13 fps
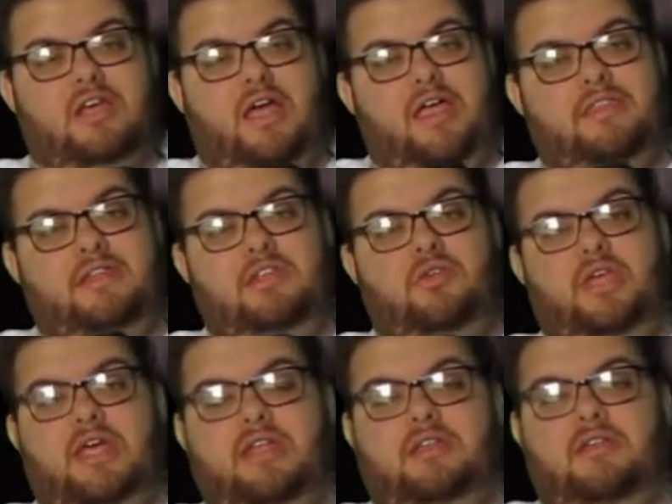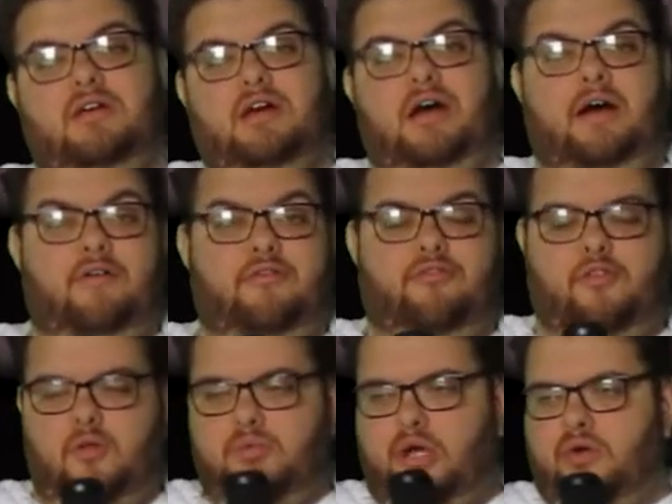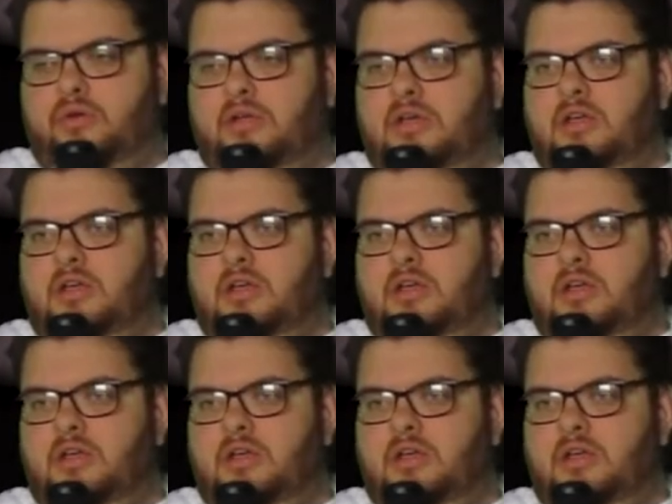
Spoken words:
and then you get full-blown